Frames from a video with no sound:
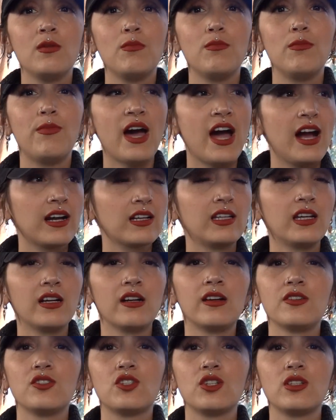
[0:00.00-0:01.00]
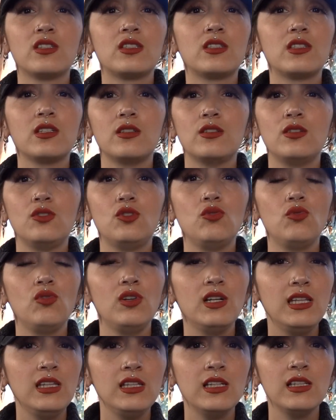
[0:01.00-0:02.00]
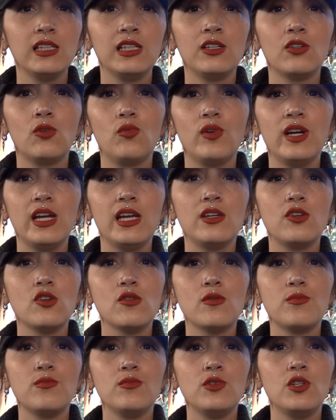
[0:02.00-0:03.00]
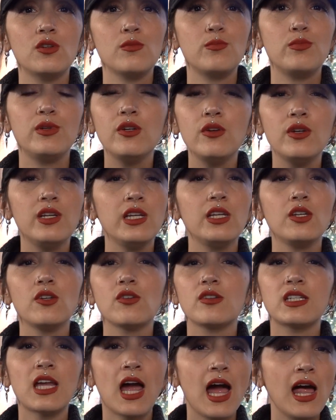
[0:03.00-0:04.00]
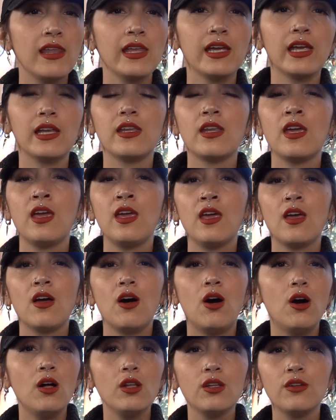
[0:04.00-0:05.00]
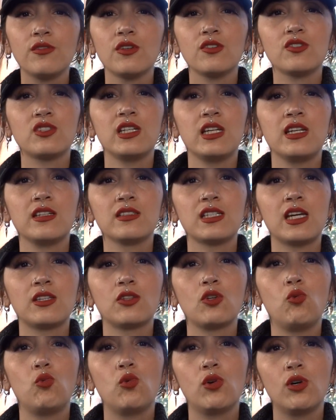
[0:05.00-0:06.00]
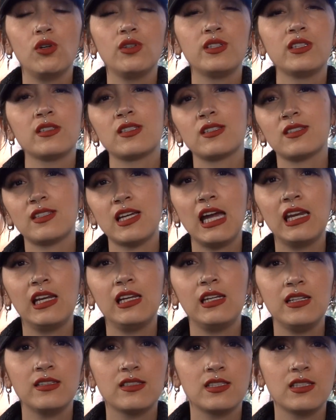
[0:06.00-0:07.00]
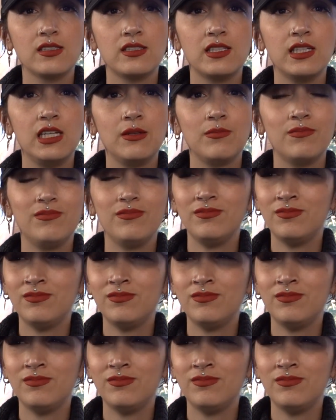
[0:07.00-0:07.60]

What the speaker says: back there just dwindling away your beauty, your talent, all of those things that the world and society needs to see.